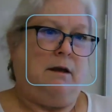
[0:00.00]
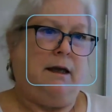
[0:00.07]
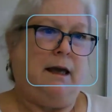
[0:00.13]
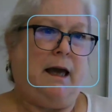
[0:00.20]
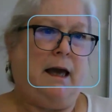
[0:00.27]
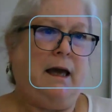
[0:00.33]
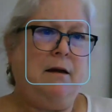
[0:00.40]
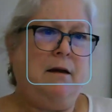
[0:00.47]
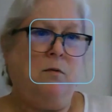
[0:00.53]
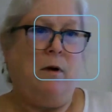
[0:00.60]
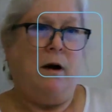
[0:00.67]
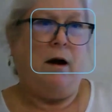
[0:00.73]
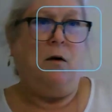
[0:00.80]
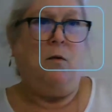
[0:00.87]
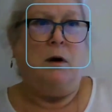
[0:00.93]
Okay,
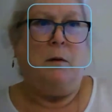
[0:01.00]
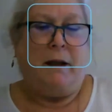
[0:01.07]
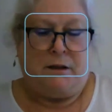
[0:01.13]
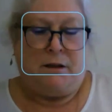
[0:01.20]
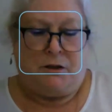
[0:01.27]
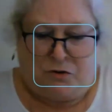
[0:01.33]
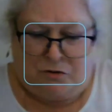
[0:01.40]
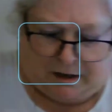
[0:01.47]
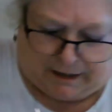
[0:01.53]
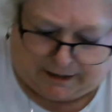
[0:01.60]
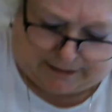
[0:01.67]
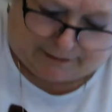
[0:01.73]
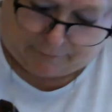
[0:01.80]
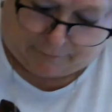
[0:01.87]
well, what about the streak?